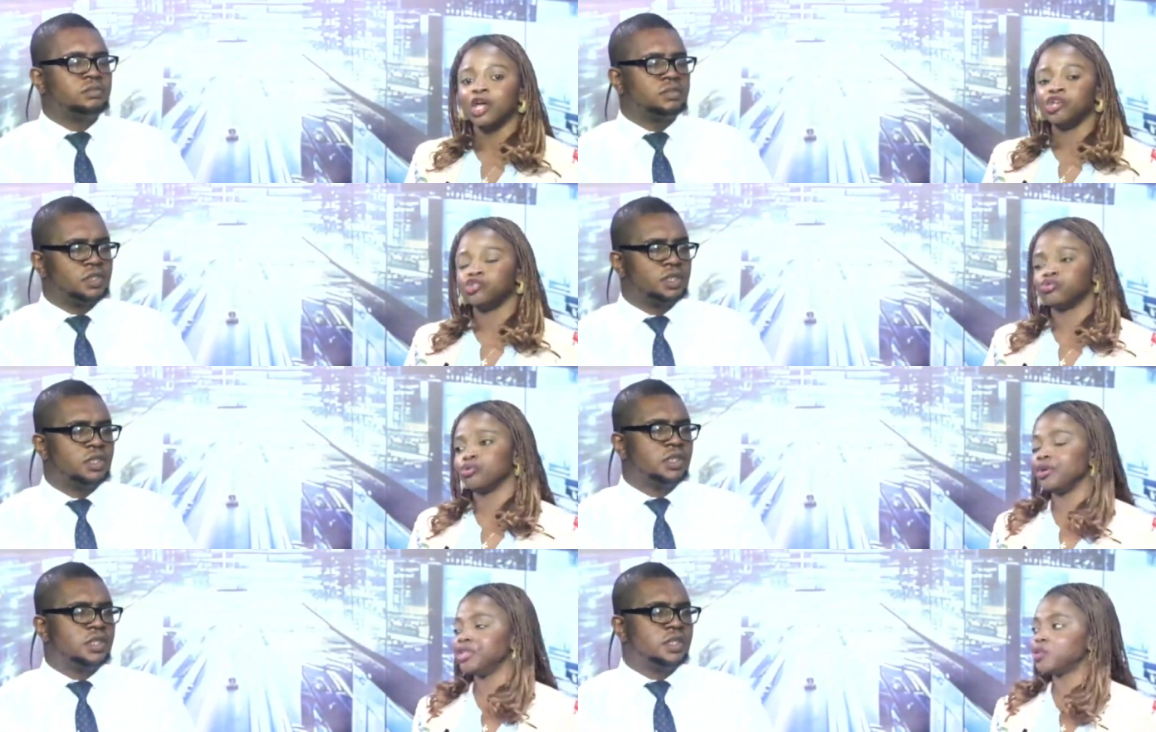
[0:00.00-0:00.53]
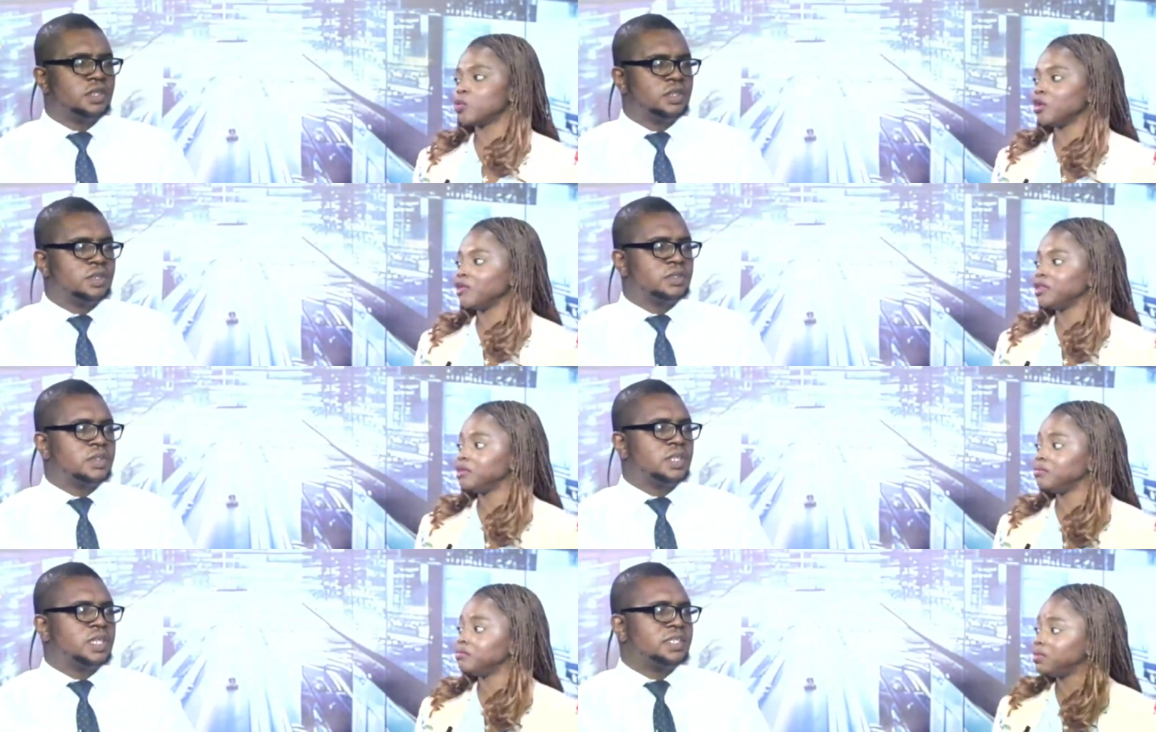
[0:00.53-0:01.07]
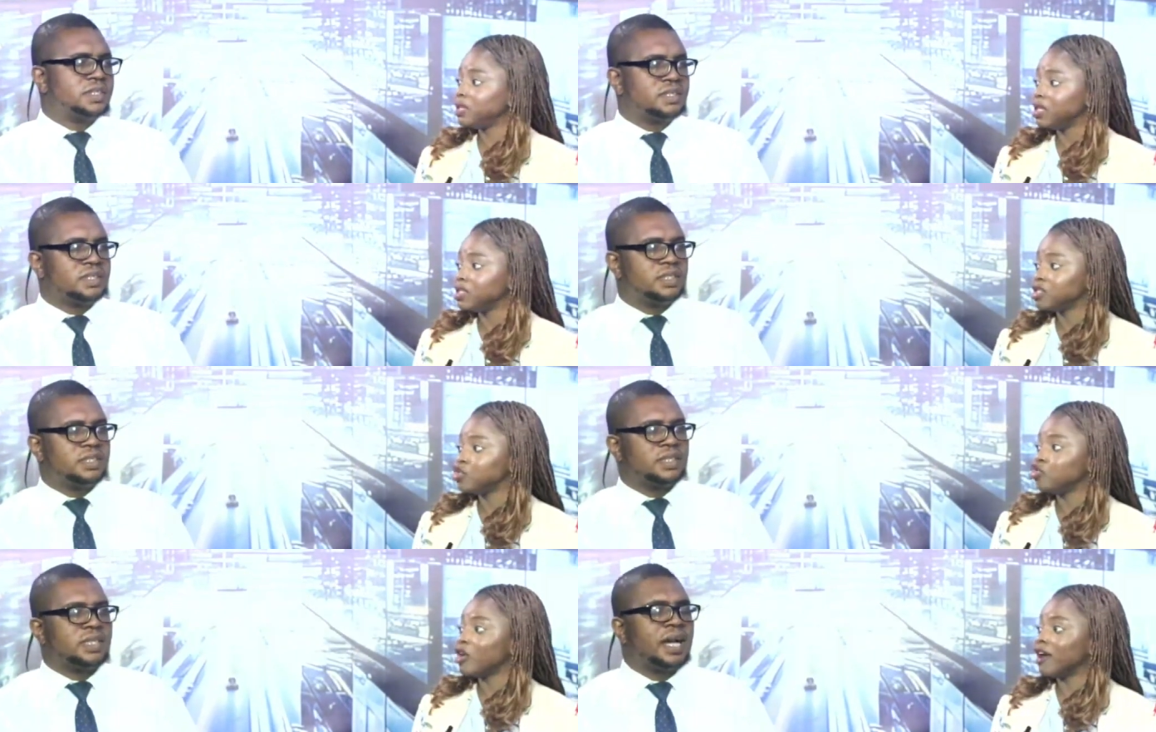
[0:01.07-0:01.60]
Speaker 1: So it's one of the so
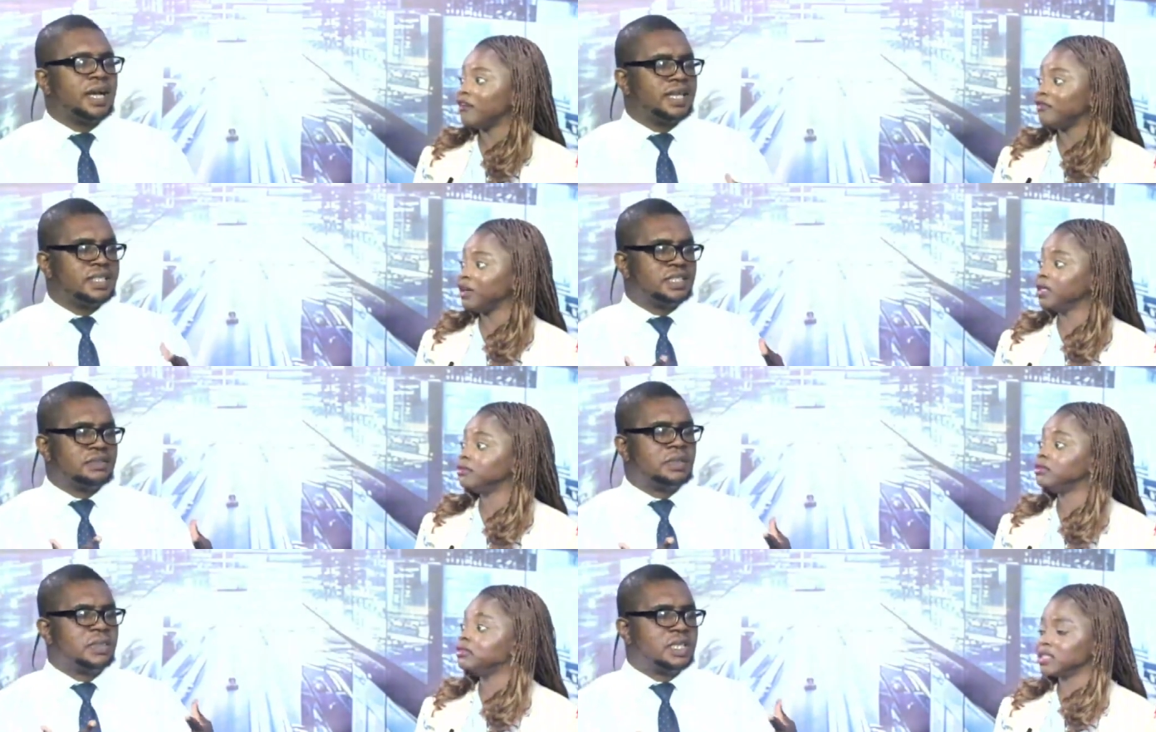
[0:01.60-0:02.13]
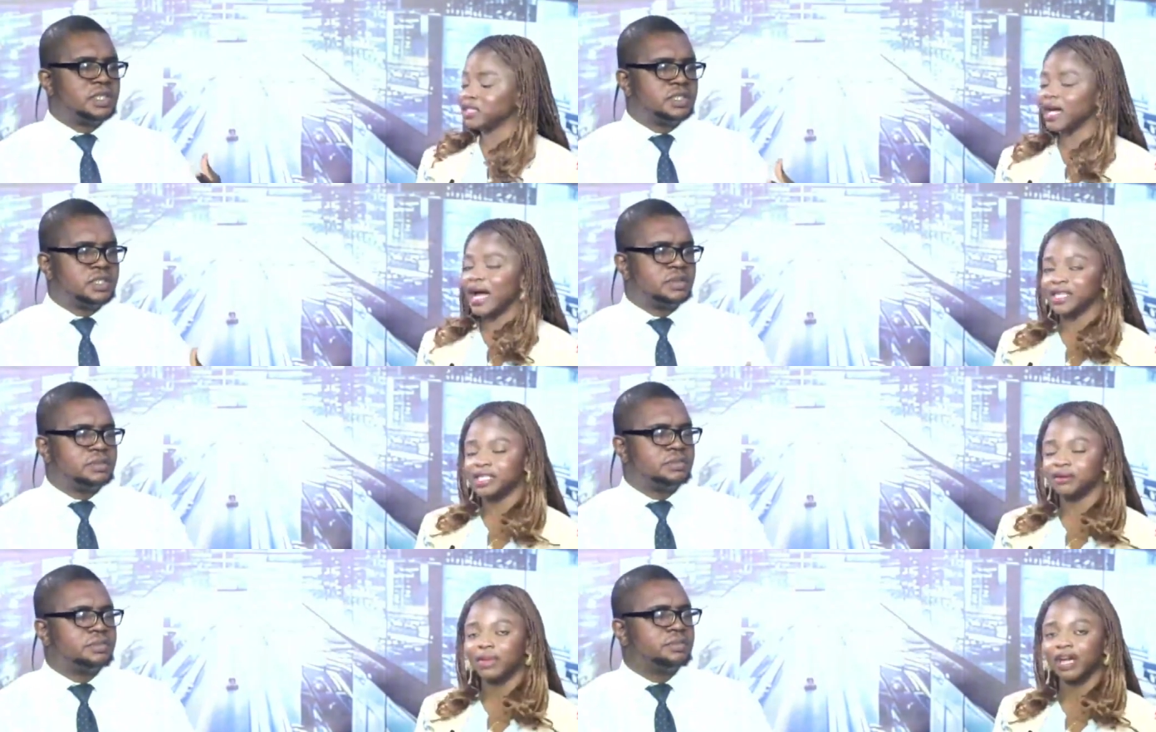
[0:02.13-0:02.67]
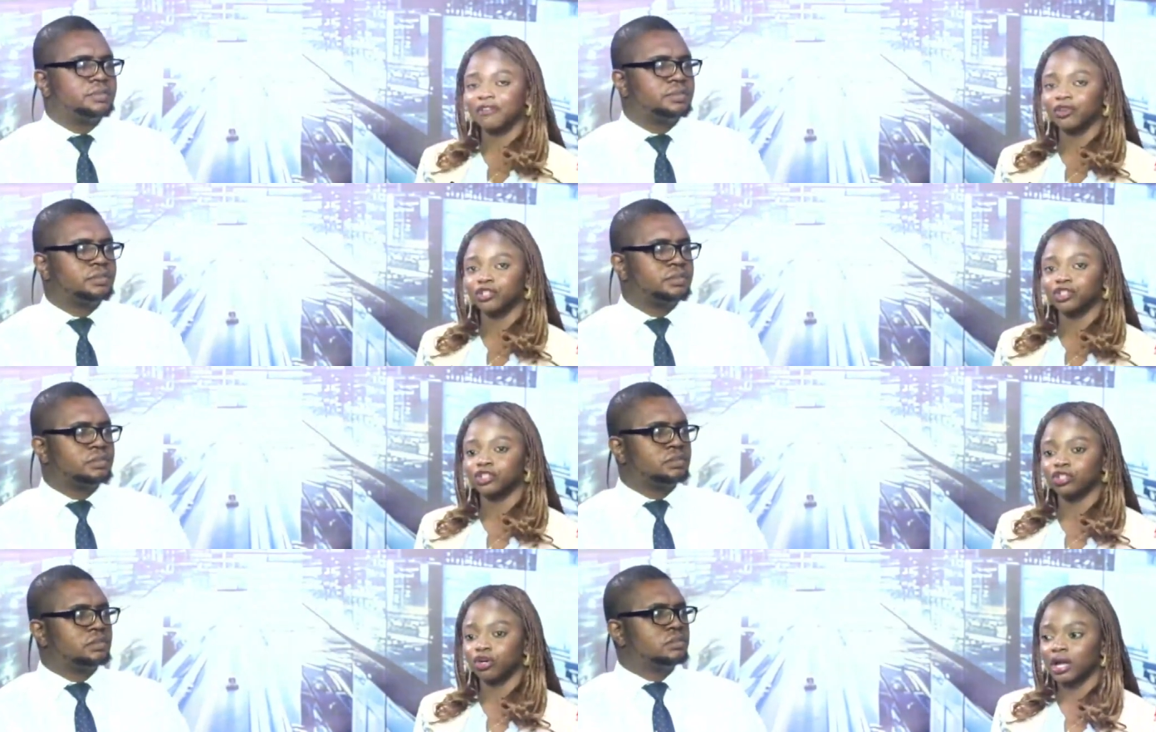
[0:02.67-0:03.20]
things driving. There's a high demand for
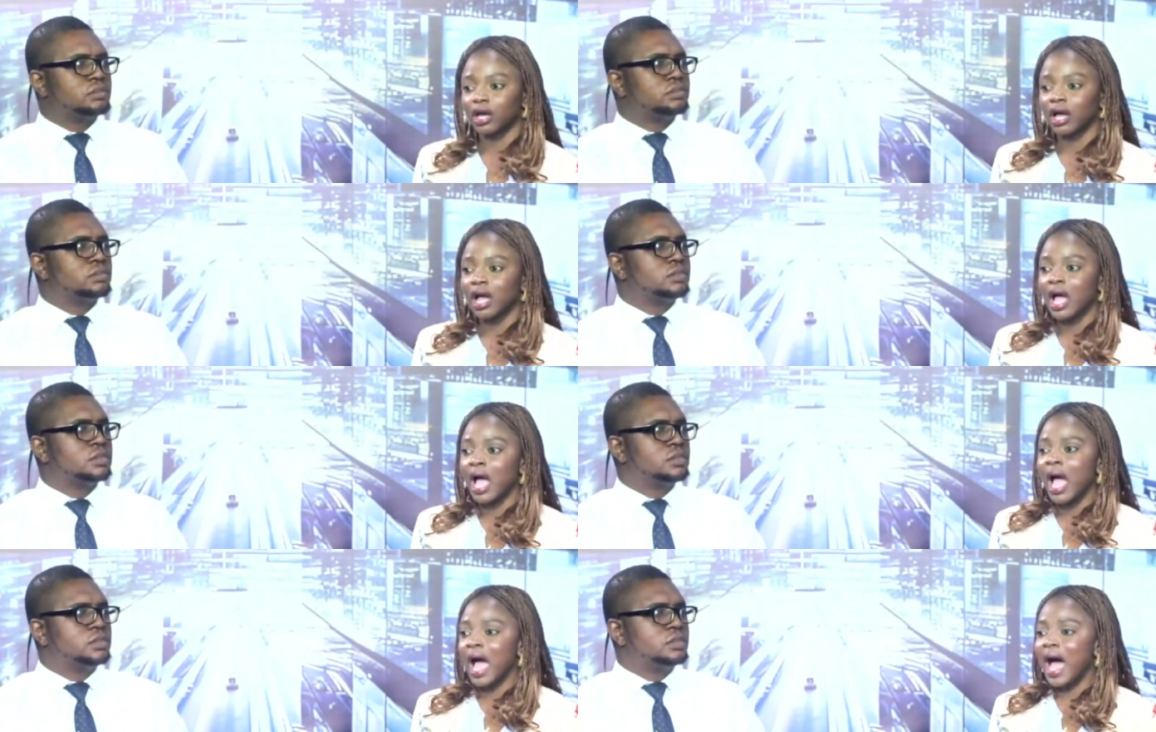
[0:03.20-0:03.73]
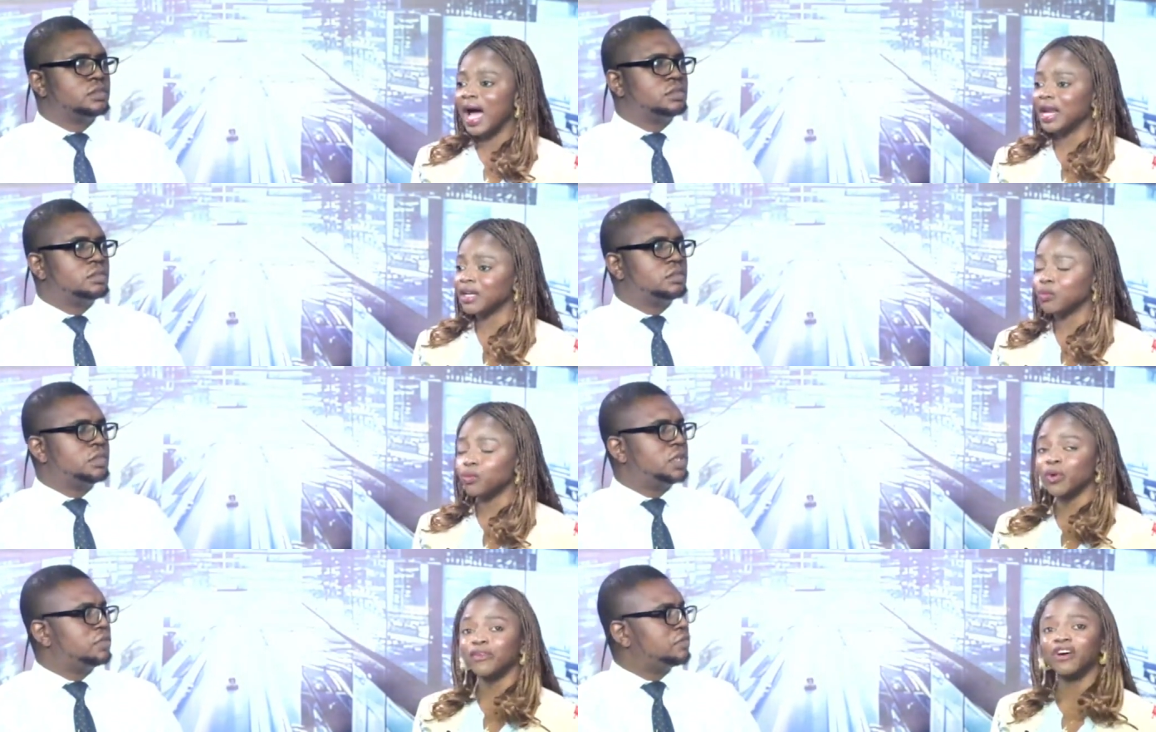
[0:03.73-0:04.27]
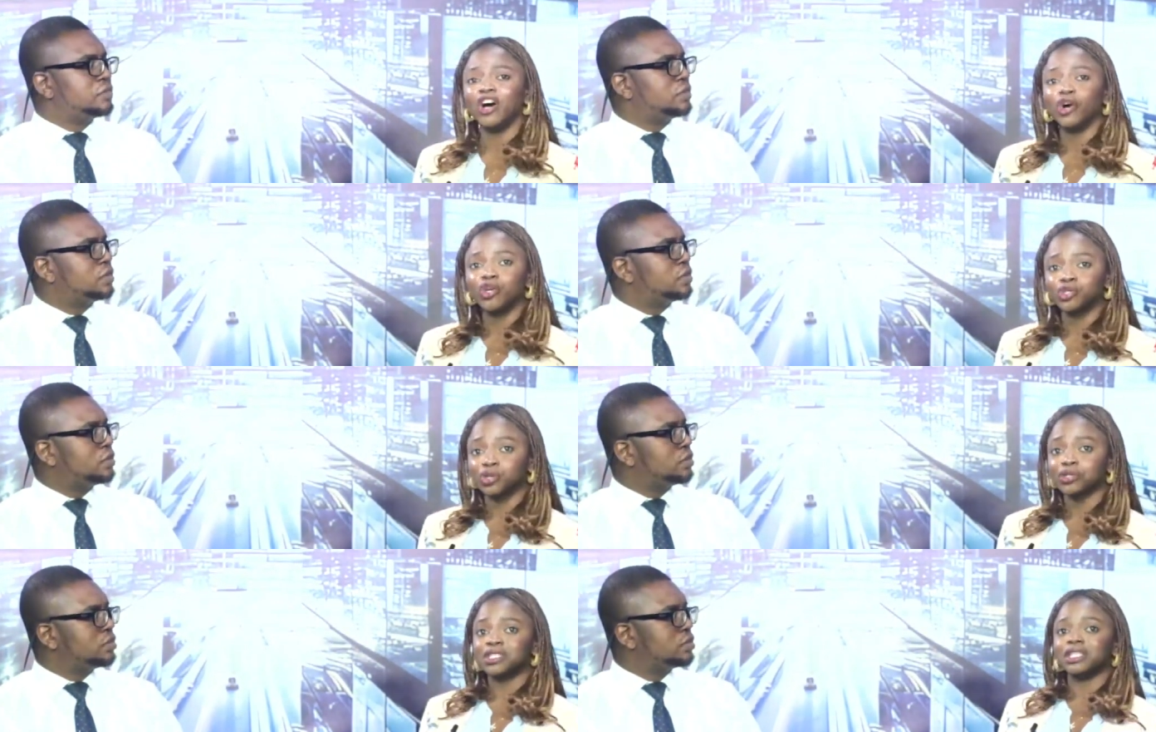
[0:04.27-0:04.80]
dollar. And we've mm-hmm.
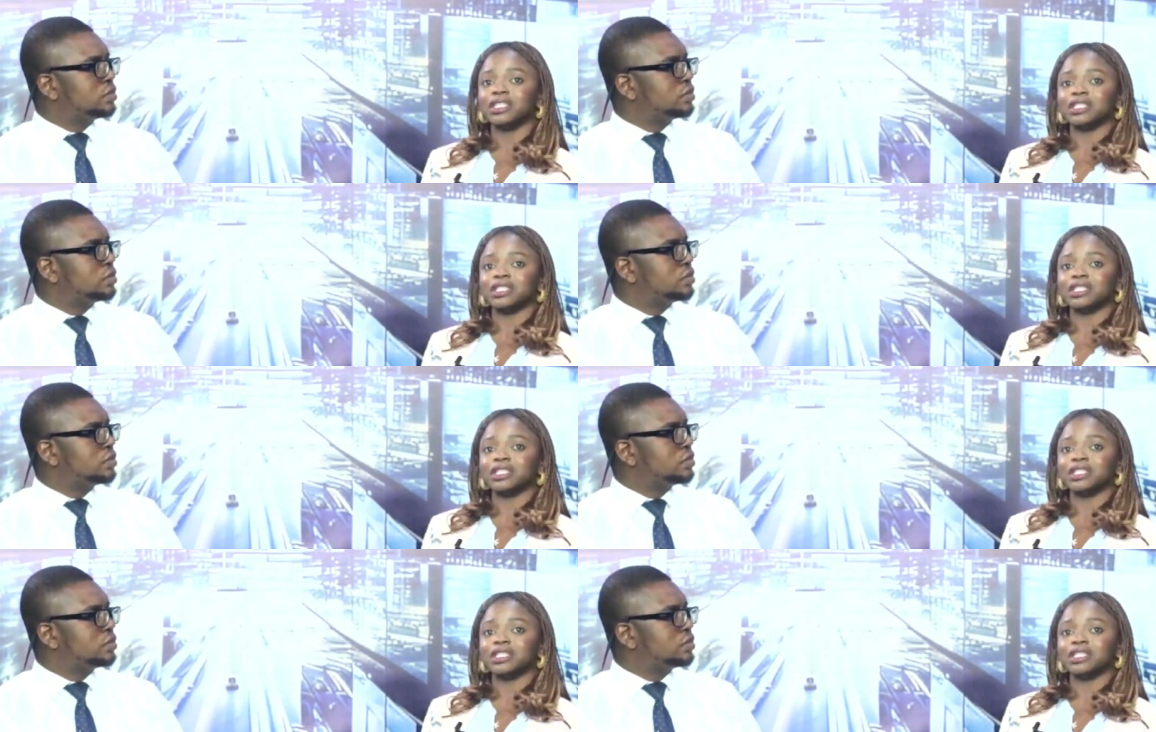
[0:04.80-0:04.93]
also seen the